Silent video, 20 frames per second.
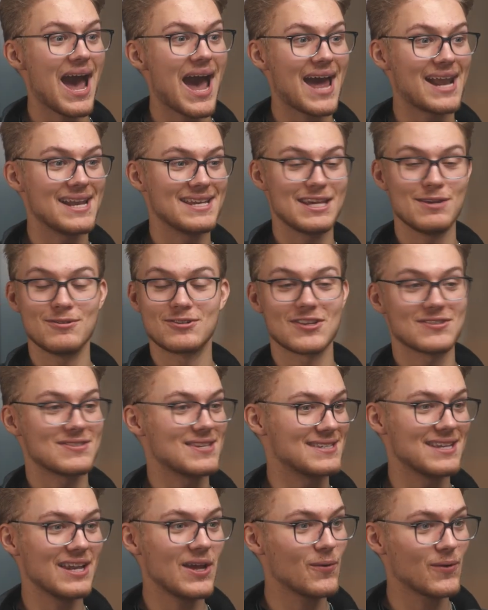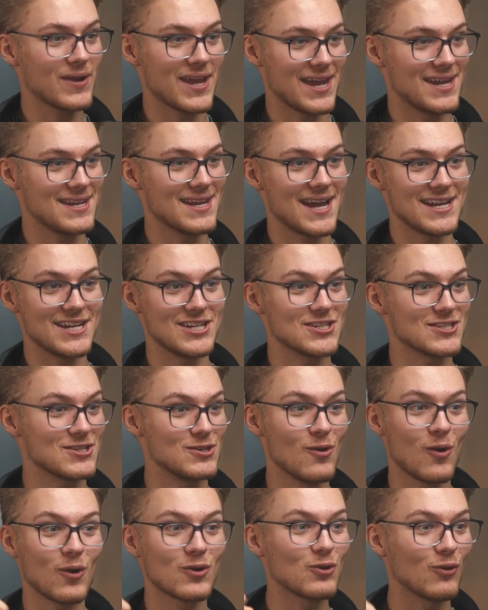and he was just this little kid and he just
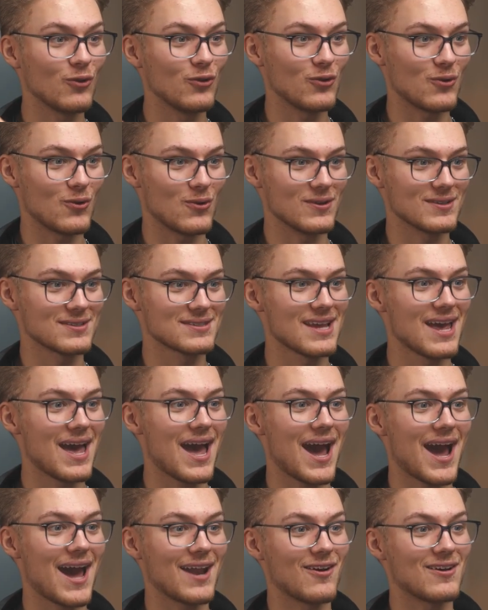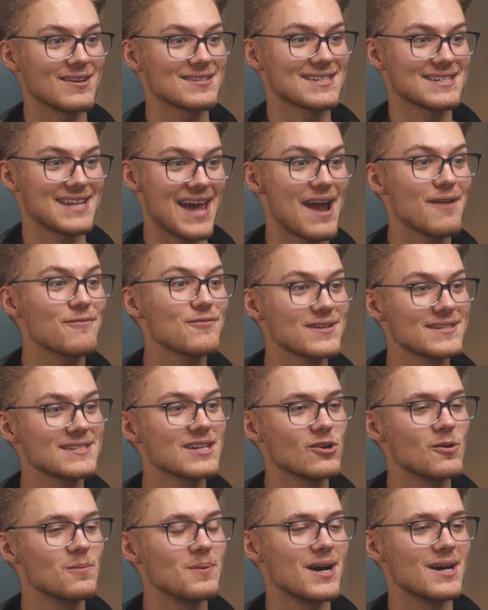knocked on doors and asked every
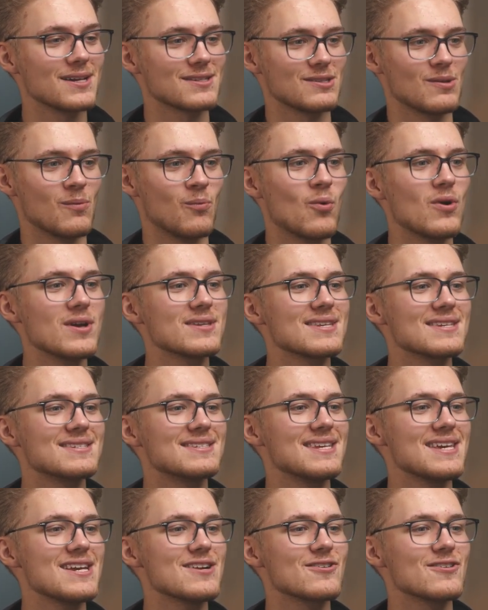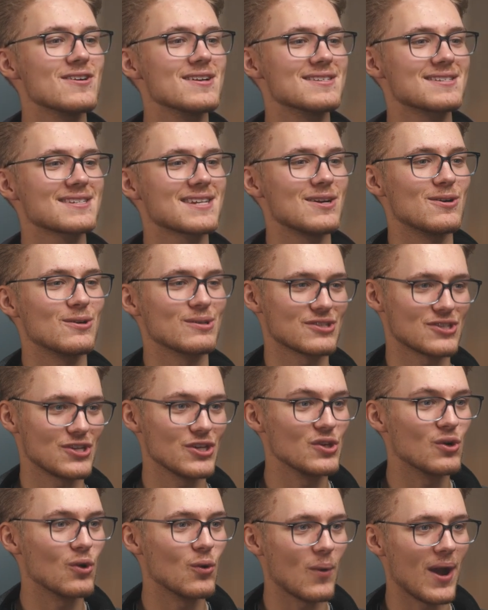single person, what is the secret and skills
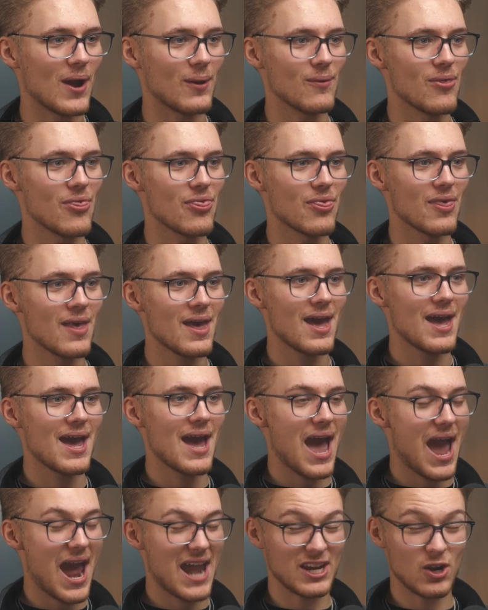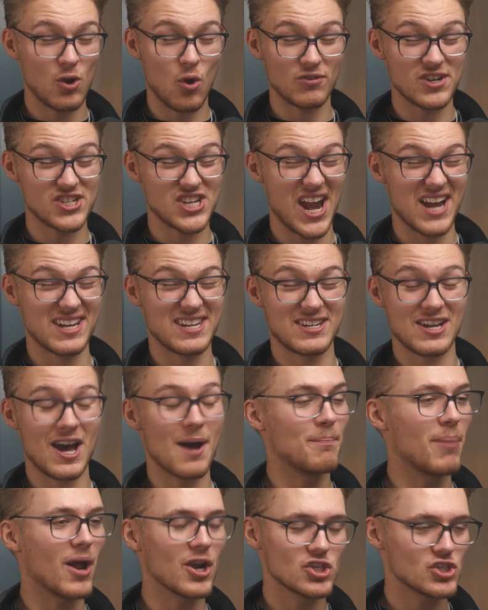to your wealth? And he got rejected
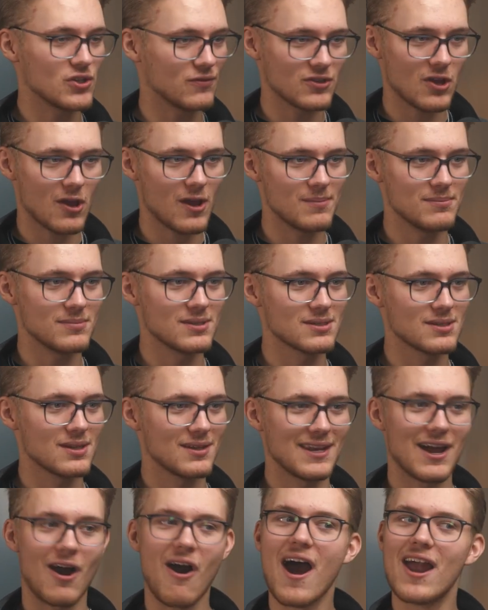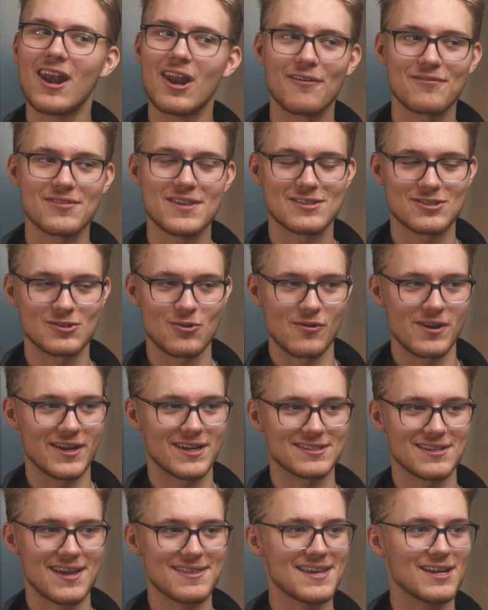a bunch of times. Now, I love this story
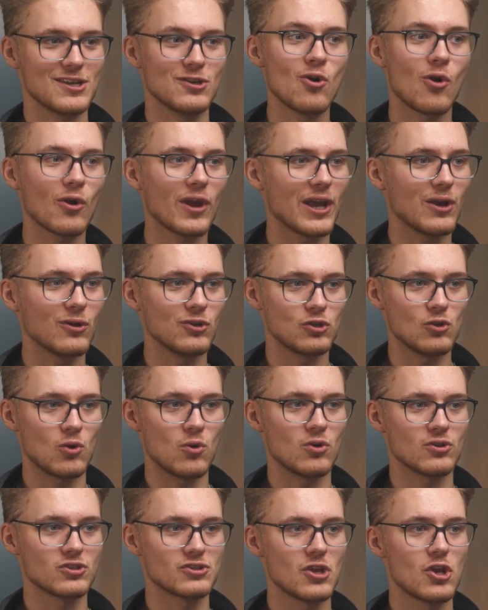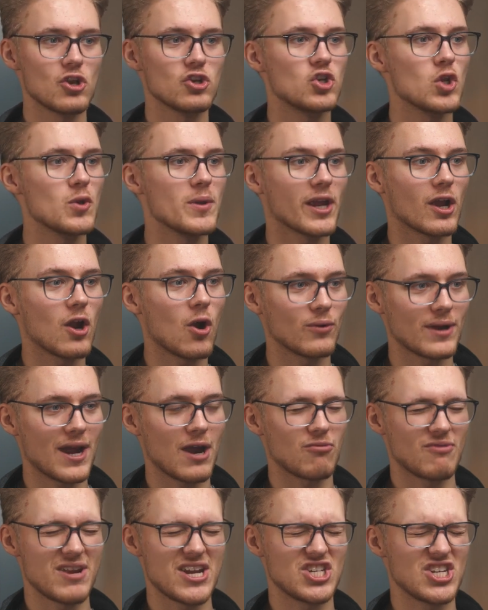because I think knocking on doors, doing cold
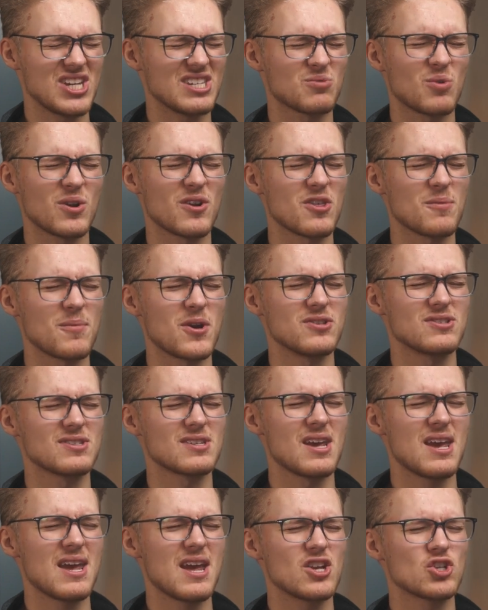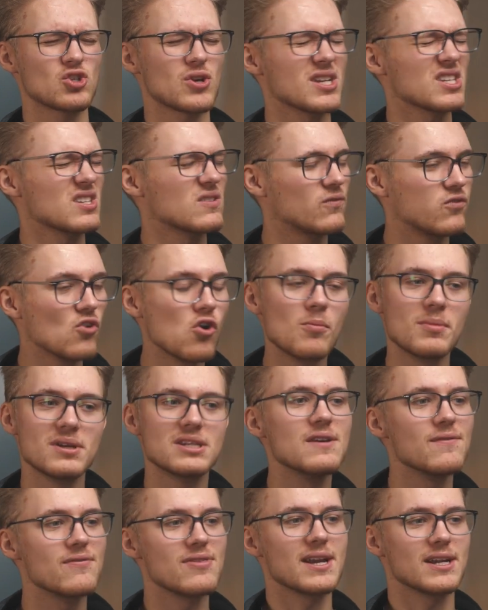outreach, is one of the most
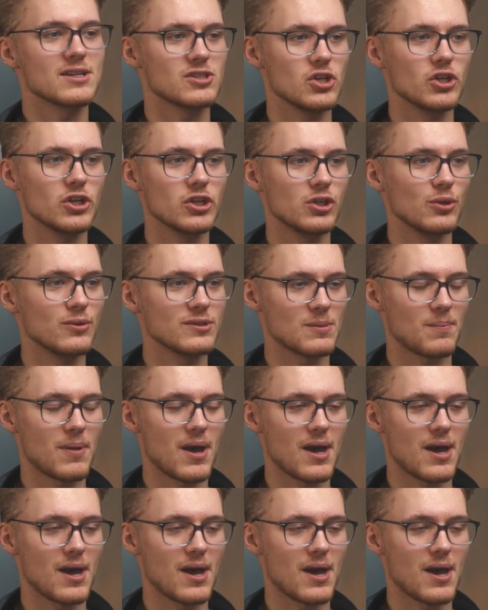transformative things you can do as a